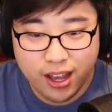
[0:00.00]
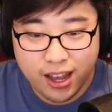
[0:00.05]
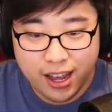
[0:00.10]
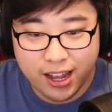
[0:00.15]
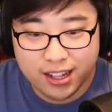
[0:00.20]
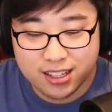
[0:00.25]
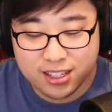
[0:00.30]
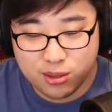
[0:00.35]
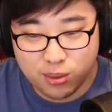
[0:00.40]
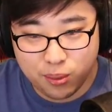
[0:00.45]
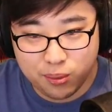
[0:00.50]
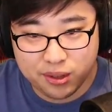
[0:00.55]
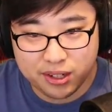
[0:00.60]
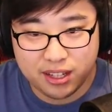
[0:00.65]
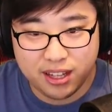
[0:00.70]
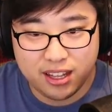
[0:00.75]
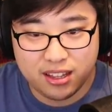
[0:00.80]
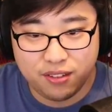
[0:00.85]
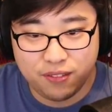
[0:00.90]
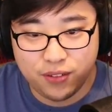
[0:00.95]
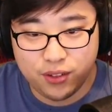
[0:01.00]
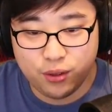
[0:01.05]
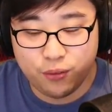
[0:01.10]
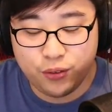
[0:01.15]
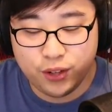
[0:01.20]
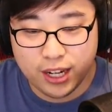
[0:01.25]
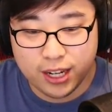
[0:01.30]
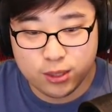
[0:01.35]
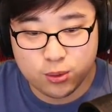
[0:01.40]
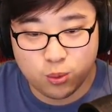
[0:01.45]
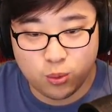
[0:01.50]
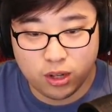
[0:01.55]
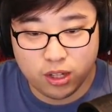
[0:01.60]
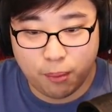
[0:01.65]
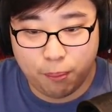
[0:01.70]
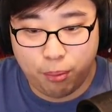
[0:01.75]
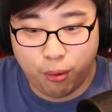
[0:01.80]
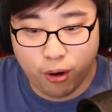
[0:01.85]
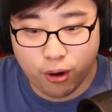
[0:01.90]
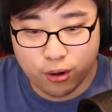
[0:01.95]
And this is where we're going to end the video. If you guys want a
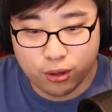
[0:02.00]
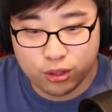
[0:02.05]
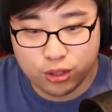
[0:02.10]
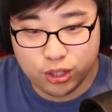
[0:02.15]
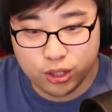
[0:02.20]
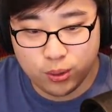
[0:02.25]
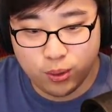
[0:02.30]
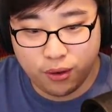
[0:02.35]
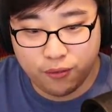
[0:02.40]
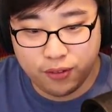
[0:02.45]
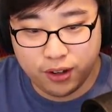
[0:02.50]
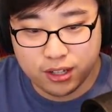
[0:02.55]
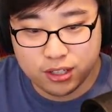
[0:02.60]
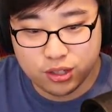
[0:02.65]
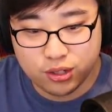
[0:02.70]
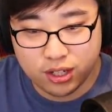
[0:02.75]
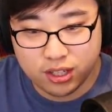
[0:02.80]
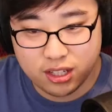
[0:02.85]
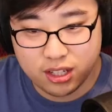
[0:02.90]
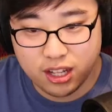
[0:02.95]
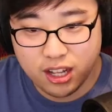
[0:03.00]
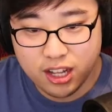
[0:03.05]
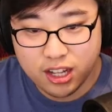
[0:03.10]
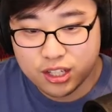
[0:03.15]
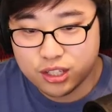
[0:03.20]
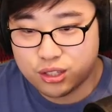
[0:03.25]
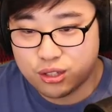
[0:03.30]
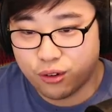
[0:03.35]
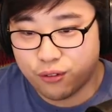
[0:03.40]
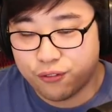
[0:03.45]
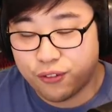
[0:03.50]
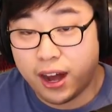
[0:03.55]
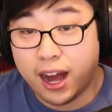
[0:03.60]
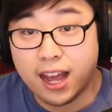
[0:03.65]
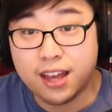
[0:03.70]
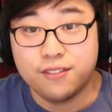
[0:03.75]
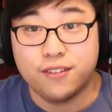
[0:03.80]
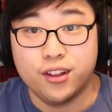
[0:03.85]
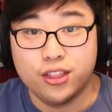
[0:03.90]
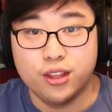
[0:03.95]
part 2 of us trying to
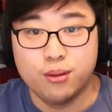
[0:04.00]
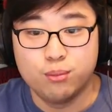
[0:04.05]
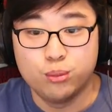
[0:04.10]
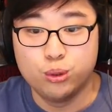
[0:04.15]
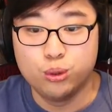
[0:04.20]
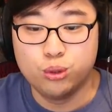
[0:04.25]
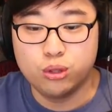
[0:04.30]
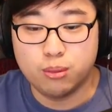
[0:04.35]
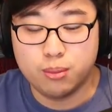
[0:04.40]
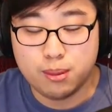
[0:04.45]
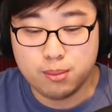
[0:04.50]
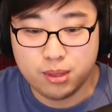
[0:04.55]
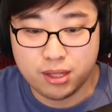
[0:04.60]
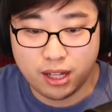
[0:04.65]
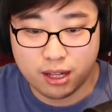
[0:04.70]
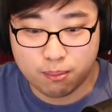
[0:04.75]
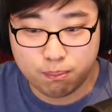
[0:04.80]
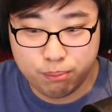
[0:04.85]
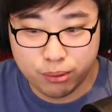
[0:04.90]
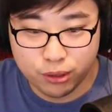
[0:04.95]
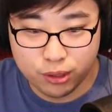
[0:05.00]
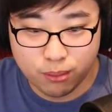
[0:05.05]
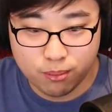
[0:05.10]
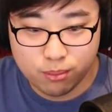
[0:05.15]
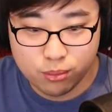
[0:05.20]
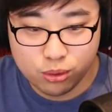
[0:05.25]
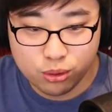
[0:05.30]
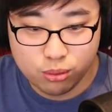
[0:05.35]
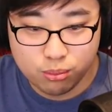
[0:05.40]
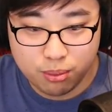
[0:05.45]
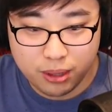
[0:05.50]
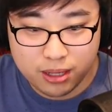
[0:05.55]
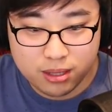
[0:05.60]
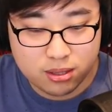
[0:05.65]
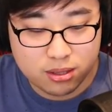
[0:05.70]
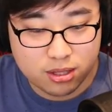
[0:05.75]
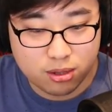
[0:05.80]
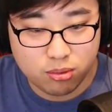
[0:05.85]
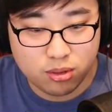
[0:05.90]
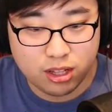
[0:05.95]
survive on the moon or maybe like build a moon base
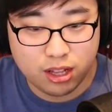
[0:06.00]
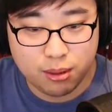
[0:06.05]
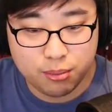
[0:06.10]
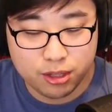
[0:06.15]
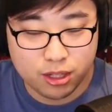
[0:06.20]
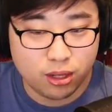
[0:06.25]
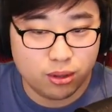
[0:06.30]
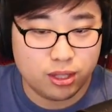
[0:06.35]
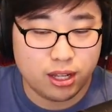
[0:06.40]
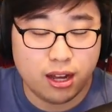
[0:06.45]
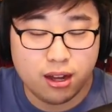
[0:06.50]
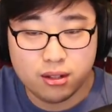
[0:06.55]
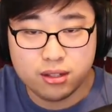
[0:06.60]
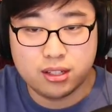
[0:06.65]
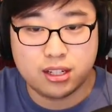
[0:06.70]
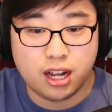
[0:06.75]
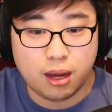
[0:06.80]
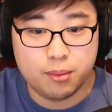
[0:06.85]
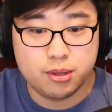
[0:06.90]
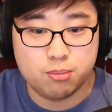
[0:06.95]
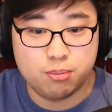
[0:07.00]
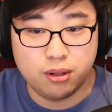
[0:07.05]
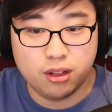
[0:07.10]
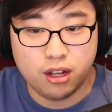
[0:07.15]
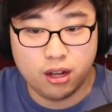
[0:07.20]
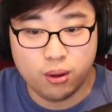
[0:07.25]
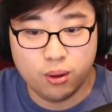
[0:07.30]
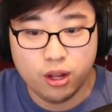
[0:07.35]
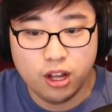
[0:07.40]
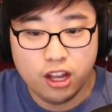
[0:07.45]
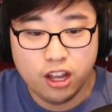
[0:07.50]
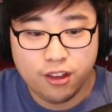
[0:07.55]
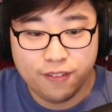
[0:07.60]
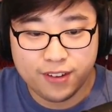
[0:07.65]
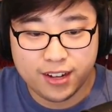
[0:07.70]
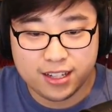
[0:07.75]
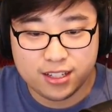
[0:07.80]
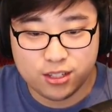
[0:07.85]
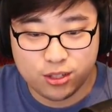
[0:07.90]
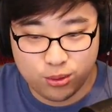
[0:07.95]
or something, let me know down in the comments below. If you
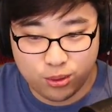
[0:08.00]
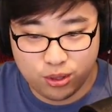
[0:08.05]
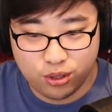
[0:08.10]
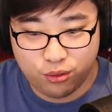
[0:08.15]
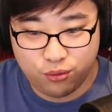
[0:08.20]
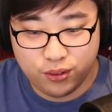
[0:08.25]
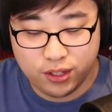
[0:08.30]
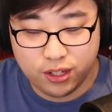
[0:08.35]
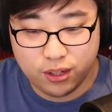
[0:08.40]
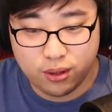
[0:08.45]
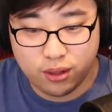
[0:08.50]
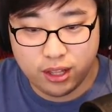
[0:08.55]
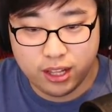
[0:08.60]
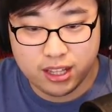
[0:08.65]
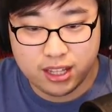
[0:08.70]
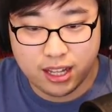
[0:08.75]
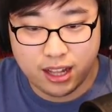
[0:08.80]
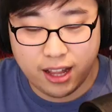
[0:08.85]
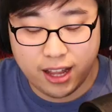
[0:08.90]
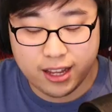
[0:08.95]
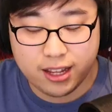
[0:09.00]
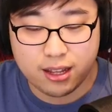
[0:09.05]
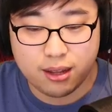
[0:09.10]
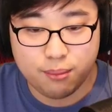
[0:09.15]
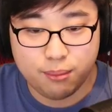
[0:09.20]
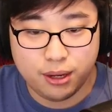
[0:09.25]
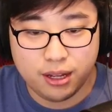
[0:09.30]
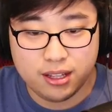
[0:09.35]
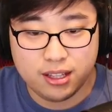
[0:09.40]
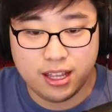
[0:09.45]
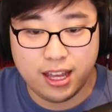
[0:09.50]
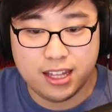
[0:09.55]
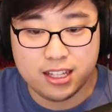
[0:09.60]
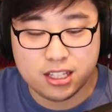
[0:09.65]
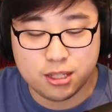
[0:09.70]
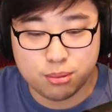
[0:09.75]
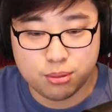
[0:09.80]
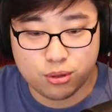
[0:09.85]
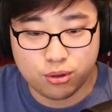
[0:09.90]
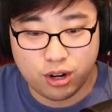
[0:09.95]
guys enjoyed this video, hit that like button and
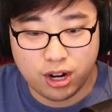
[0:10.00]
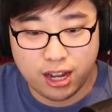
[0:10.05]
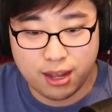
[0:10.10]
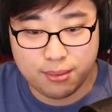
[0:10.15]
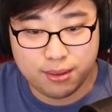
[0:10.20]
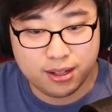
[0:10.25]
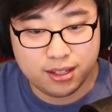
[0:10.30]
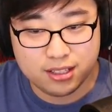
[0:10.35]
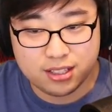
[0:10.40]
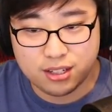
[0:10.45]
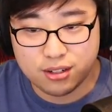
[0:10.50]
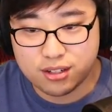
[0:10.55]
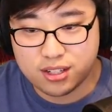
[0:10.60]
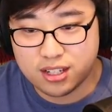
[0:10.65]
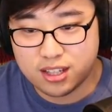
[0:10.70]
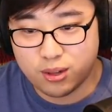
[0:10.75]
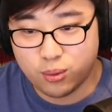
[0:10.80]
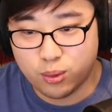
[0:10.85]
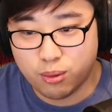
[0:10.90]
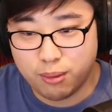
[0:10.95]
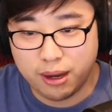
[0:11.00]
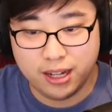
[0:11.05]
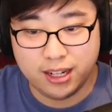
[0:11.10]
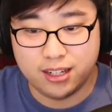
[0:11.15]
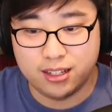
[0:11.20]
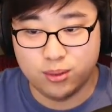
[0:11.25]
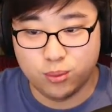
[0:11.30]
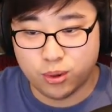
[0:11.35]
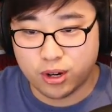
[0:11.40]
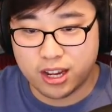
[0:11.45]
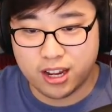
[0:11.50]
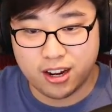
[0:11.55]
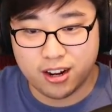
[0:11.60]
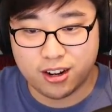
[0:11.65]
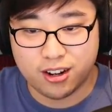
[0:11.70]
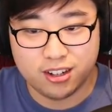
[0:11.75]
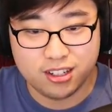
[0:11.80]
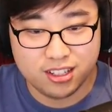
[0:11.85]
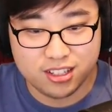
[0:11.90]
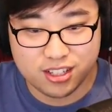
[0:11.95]
subscribe. Seriously, we made it. We're
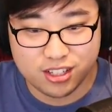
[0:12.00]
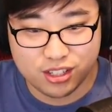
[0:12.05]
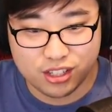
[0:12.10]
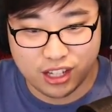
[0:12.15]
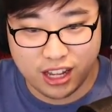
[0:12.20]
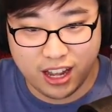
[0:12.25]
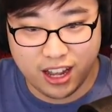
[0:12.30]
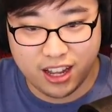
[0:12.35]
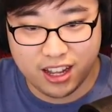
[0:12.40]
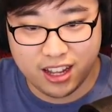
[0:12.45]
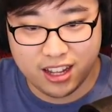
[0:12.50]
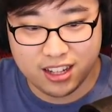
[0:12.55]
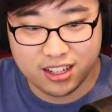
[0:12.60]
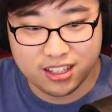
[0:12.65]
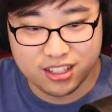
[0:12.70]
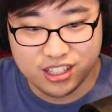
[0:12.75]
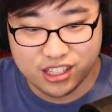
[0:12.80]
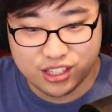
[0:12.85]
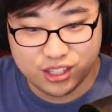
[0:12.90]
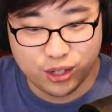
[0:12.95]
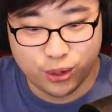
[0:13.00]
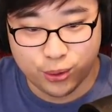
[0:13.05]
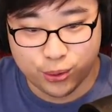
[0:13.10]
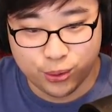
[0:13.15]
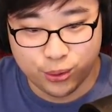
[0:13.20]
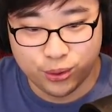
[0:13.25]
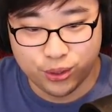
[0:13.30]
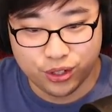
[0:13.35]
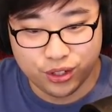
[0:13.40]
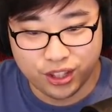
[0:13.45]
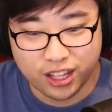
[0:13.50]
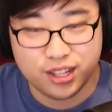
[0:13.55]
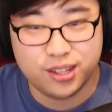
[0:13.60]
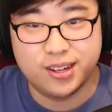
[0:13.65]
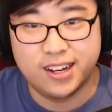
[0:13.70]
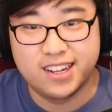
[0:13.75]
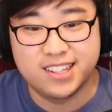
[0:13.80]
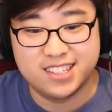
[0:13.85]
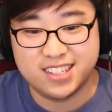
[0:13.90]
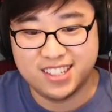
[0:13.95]
here. This is so cool. Thank you
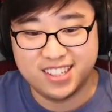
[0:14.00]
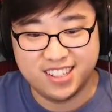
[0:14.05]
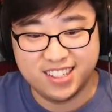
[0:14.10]
guys.